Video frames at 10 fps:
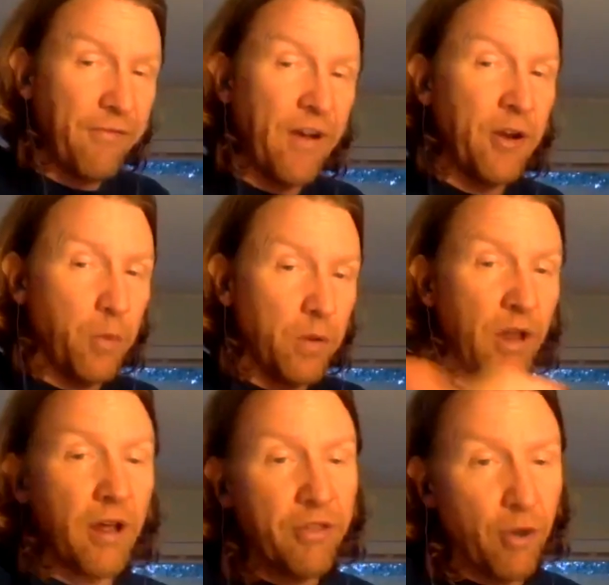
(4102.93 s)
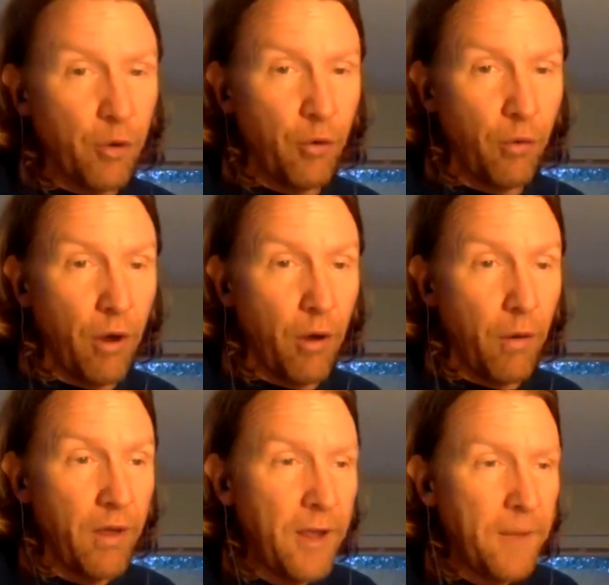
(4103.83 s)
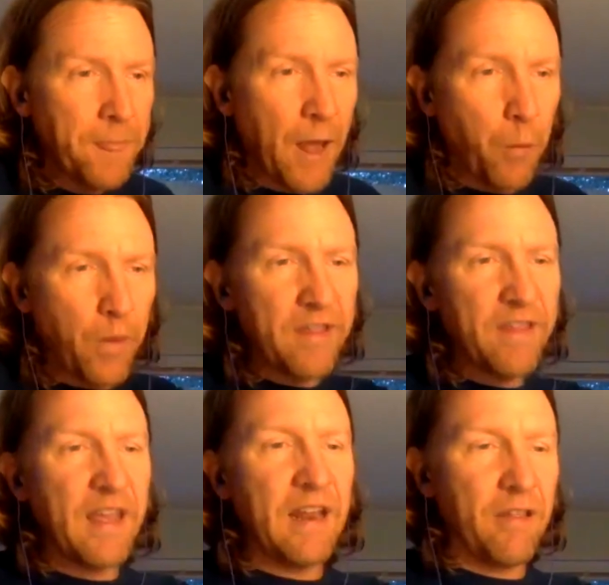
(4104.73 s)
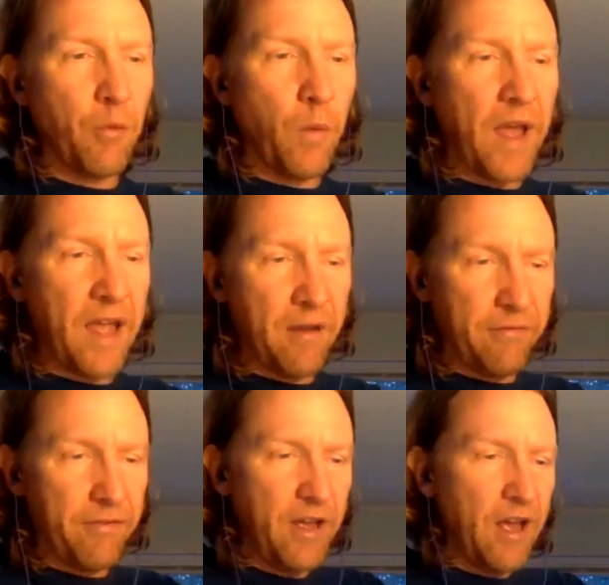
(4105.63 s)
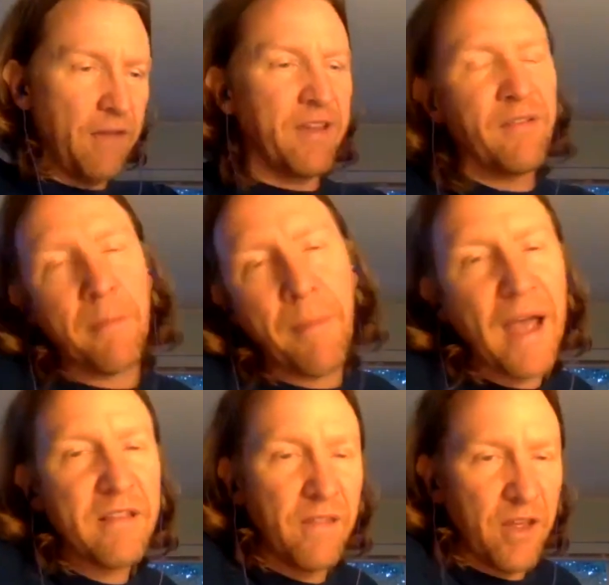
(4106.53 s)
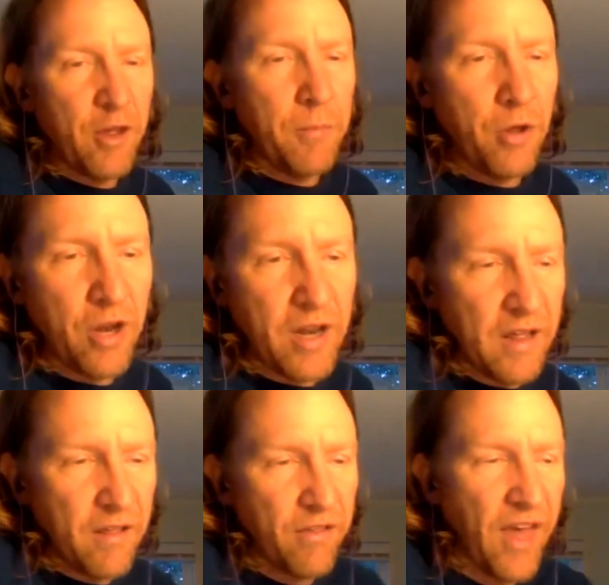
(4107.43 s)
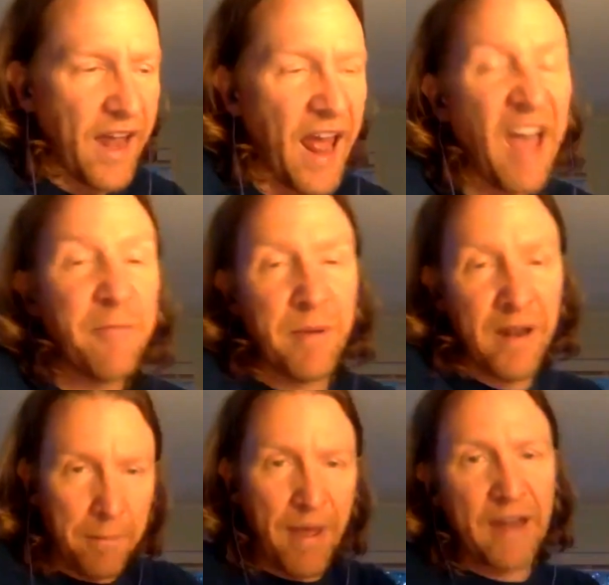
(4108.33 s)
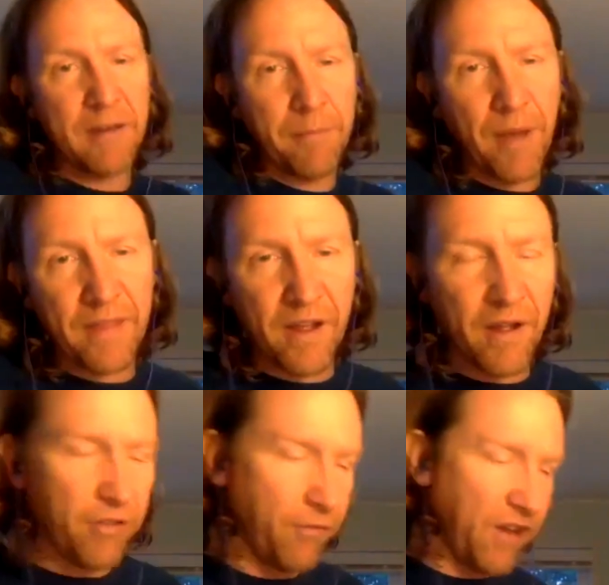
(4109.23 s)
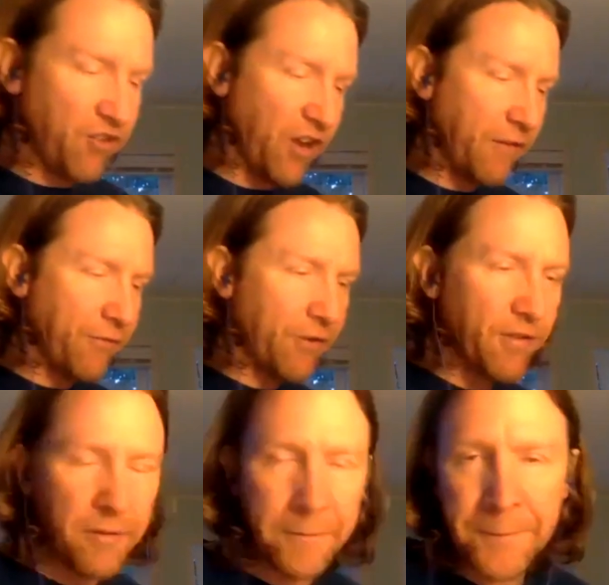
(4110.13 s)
fund will also grow. And we see it as a way of giving back to the communities that have been impacted by the conservation efforts.